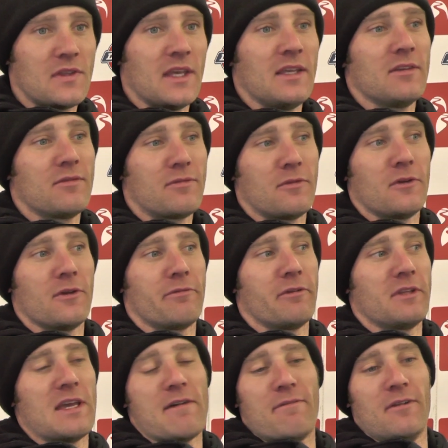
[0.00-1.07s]
think
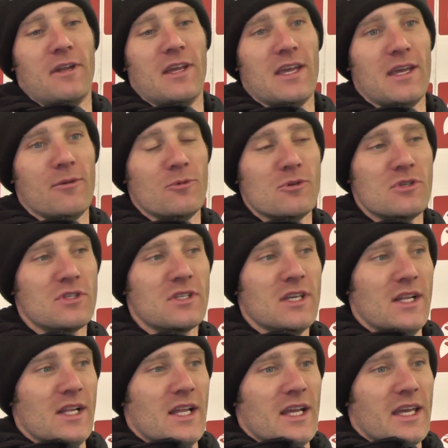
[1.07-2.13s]
for definite, it was
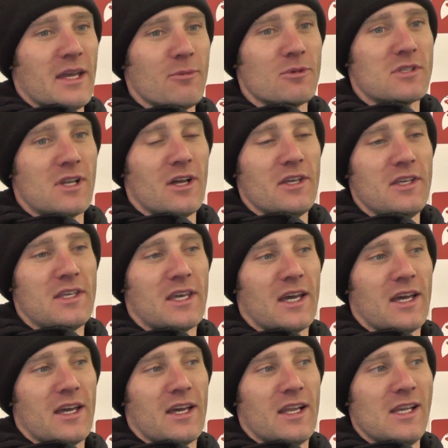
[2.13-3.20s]
like
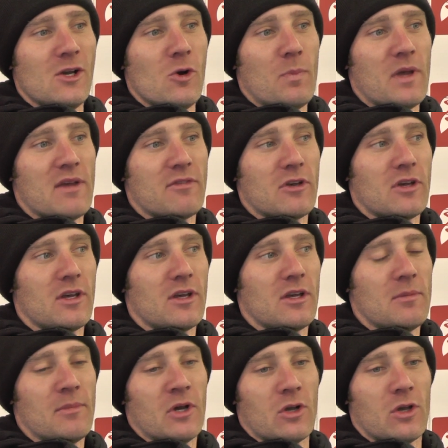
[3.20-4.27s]
a little bit
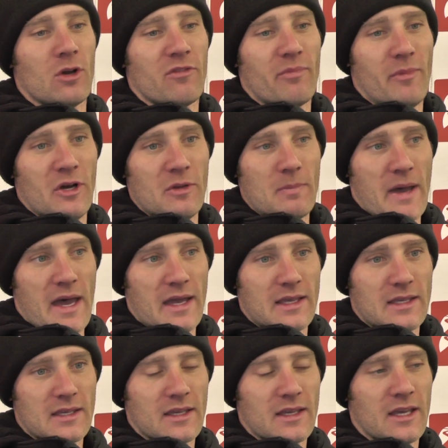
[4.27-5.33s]
of a monkey off my
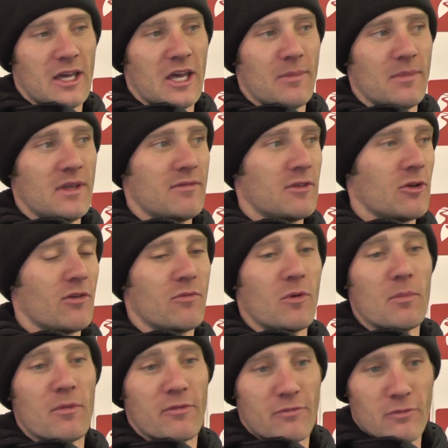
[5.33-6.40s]
back. Even though I've
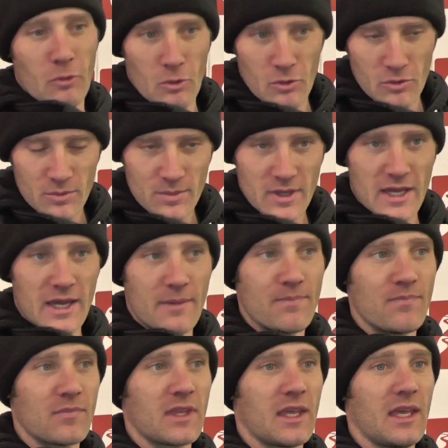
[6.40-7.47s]
won before,
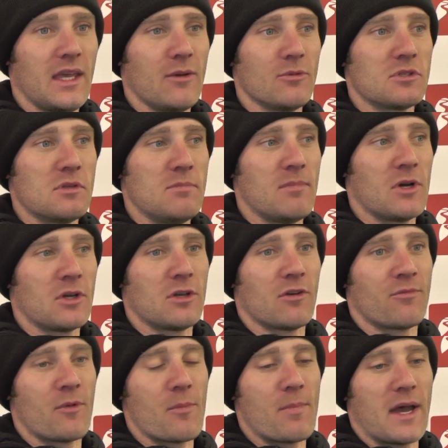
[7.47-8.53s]
it was a monkey
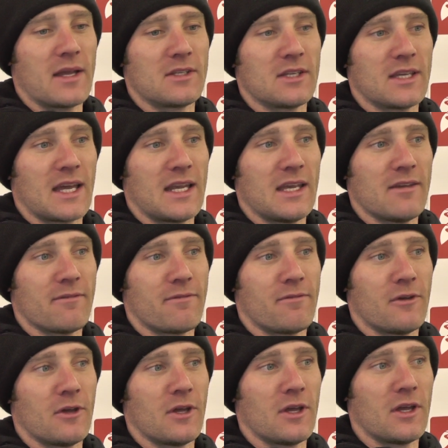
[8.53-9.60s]
off my back to get it
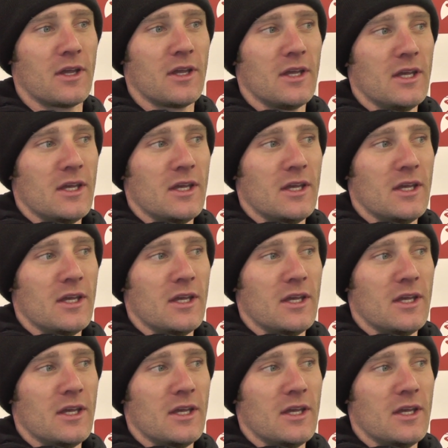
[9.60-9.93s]
for